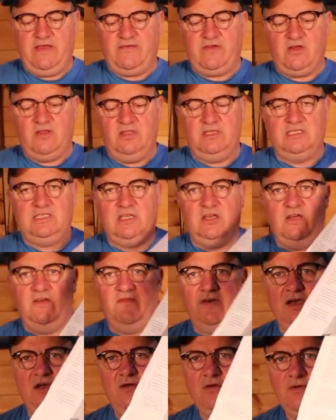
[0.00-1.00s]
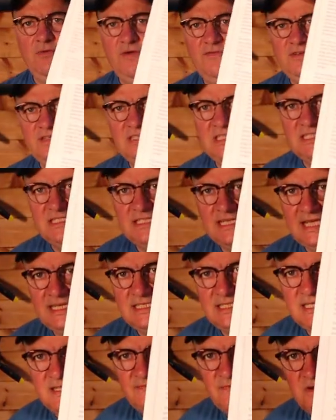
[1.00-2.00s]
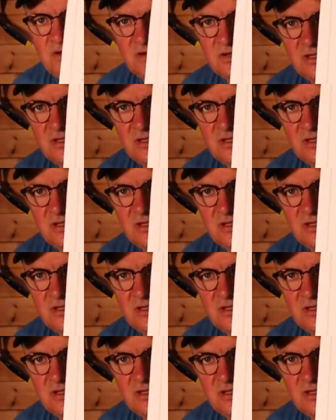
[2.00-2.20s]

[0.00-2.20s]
they've got the servo, whether it's just testing, if you